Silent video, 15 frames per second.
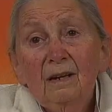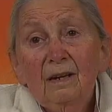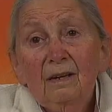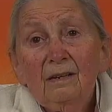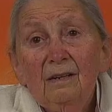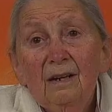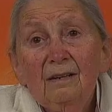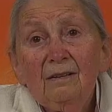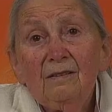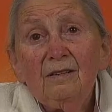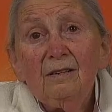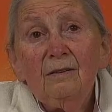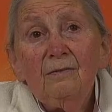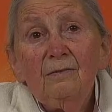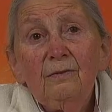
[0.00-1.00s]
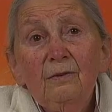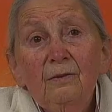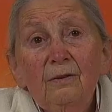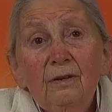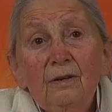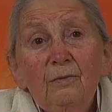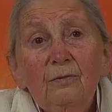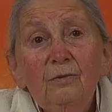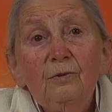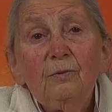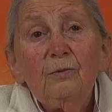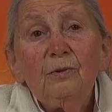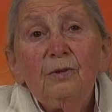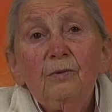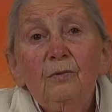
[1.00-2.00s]
negative? Would
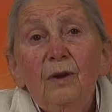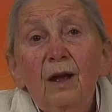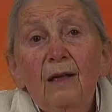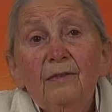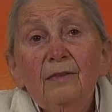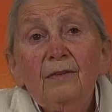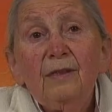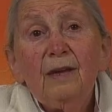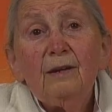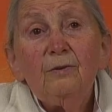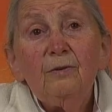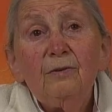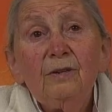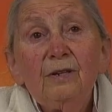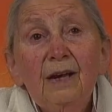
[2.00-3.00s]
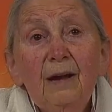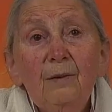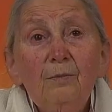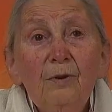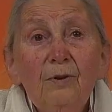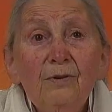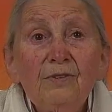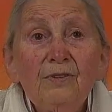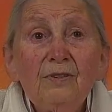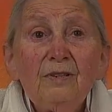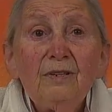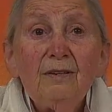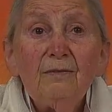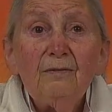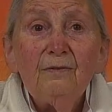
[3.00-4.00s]
we rather they look at our
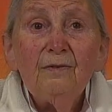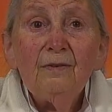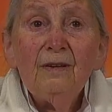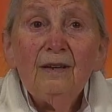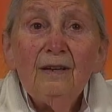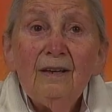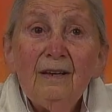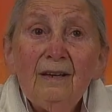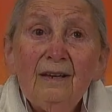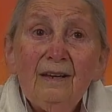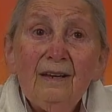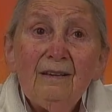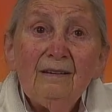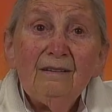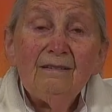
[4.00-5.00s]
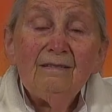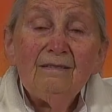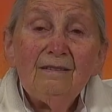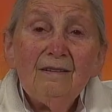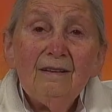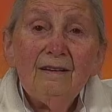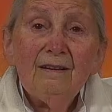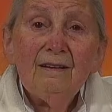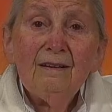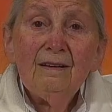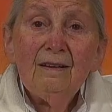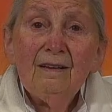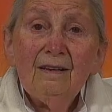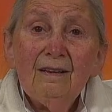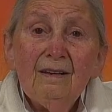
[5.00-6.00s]
positive? And
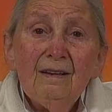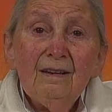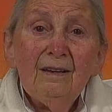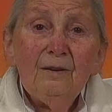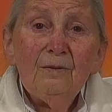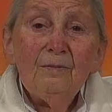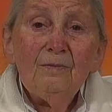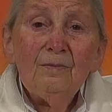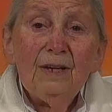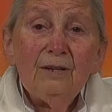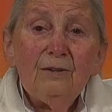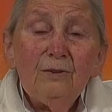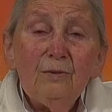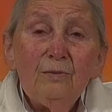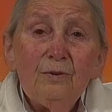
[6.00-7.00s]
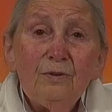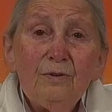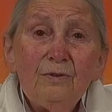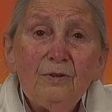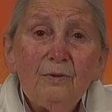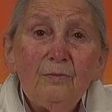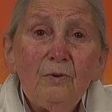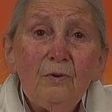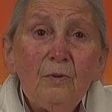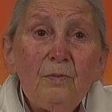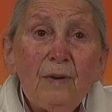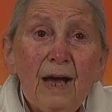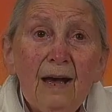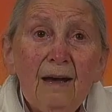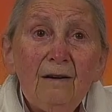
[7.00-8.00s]
make the world a more
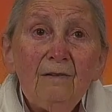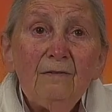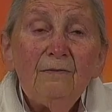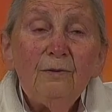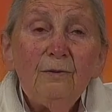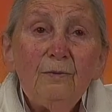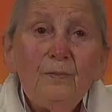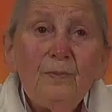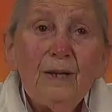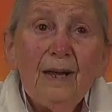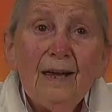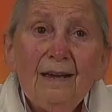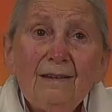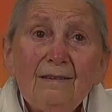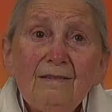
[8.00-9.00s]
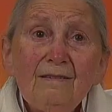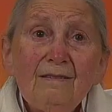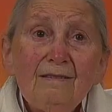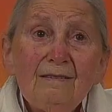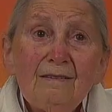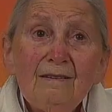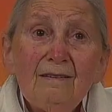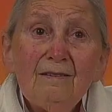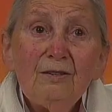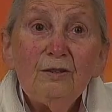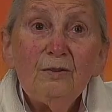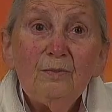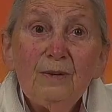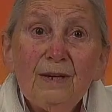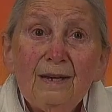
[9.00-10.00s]
powerful place
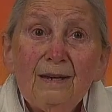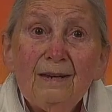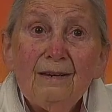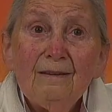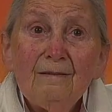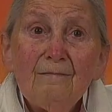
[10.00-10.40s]
to be.